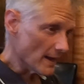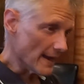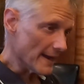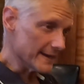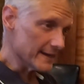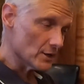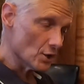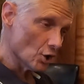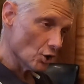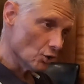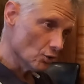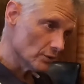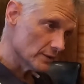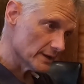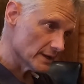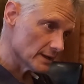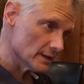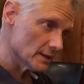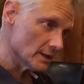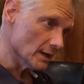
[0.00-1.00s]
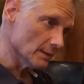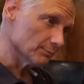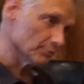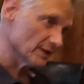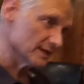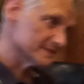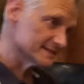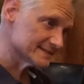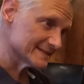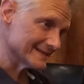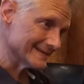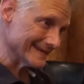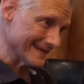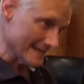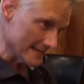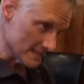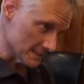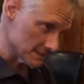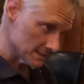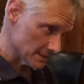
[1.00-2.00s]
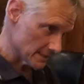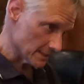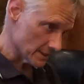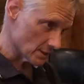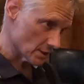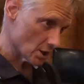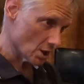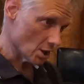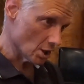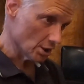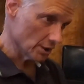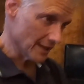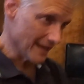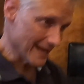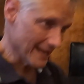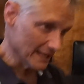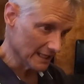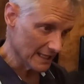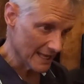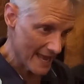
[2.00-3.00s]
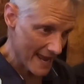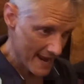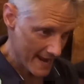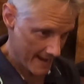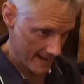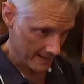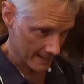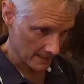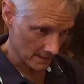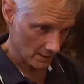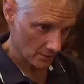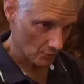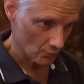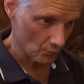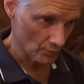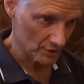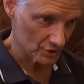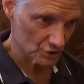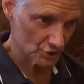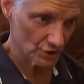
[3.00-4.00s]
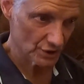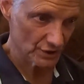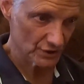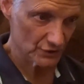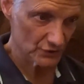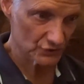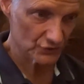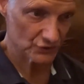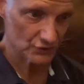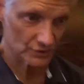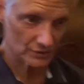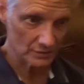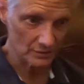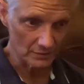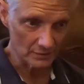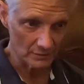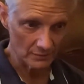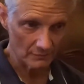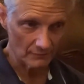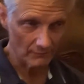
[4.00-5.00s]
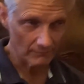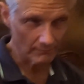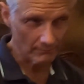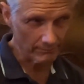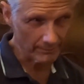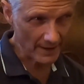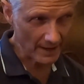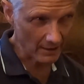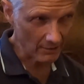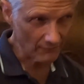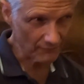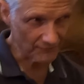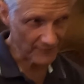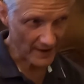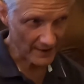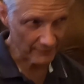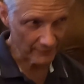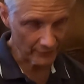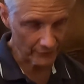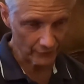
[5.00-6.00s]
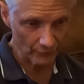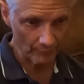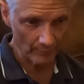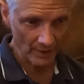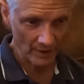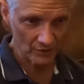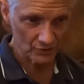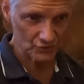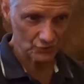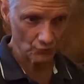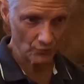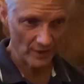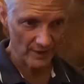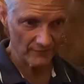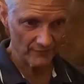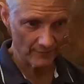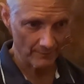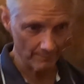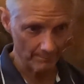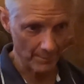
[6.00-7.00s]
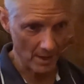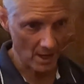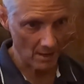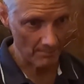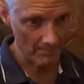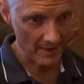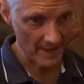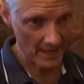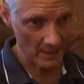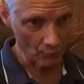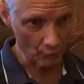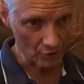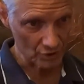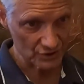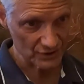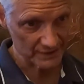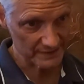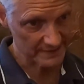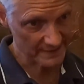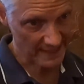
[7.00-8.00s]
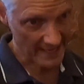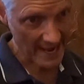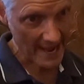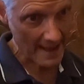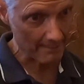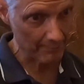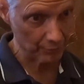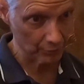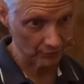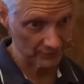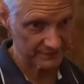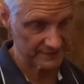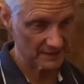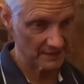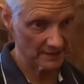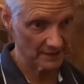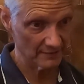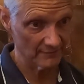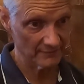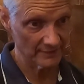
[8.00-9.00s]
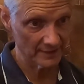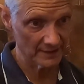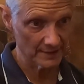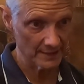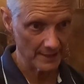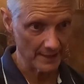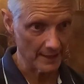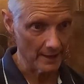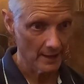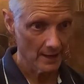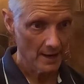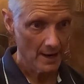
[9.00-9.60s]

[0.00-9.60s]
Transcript: I go to a place in India called Alang, which is about 500 miles away from Bombay, which is the capital city of India.